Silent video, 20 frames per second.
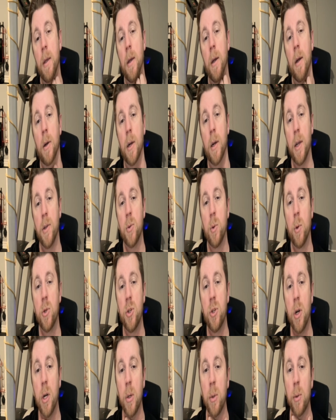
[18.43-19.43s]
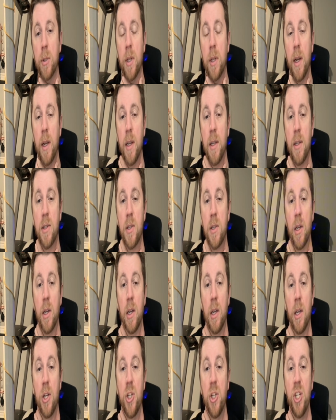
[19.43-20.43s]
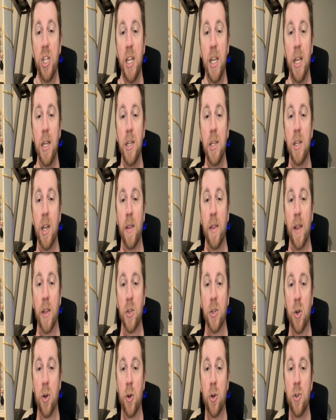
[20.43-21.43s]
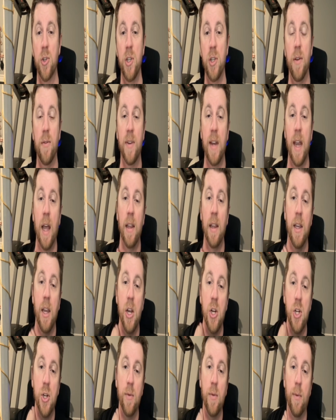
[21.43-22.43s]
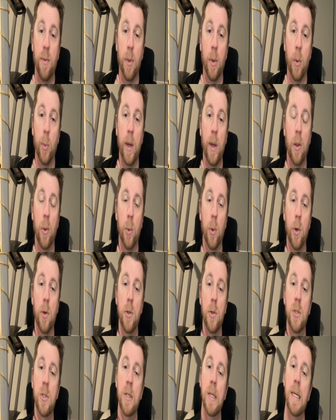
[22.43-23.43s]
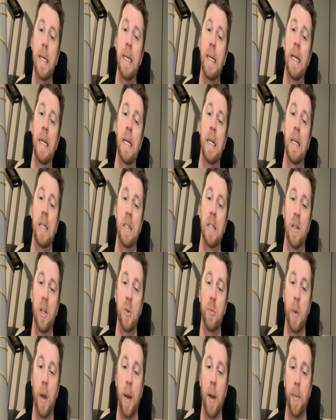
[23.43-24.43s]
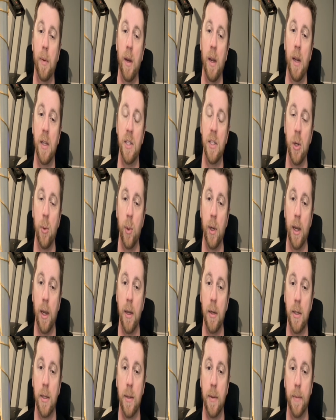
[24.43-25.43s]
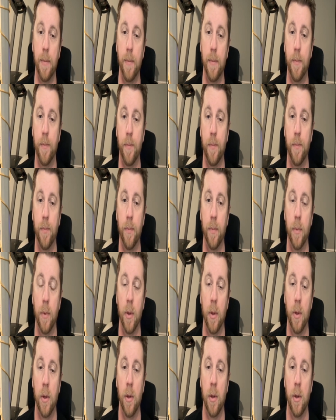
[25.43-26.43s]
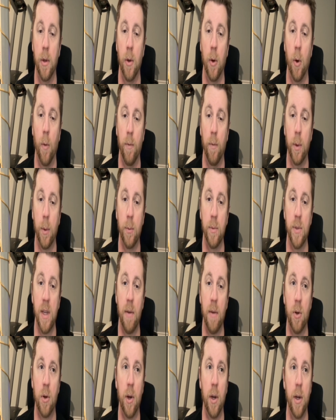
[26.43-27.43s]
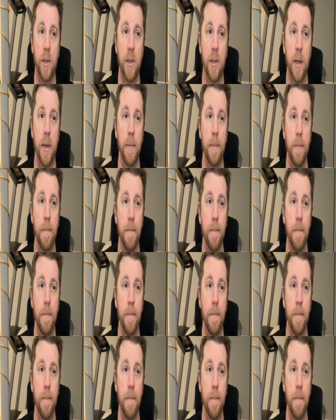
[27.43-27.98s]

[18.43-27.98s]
Okay, so our starting word today is G's, and that's courtesy of CaliAsian from the Wheel of Words. So let's pop it in and see what we get. Hopefully everyone's having a great day.